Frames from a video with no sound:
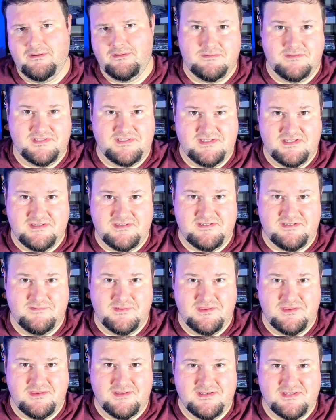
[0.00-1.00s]
To assist you
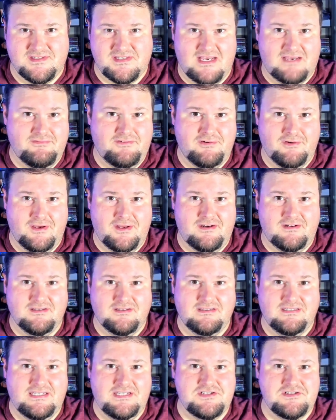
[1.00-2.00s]
with this, I've created a
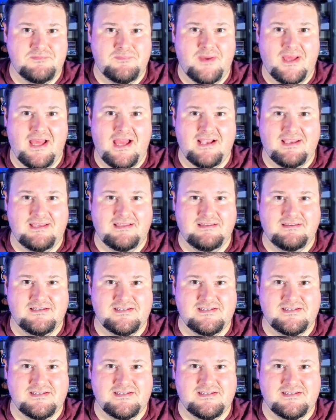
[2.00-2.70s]
Legion packing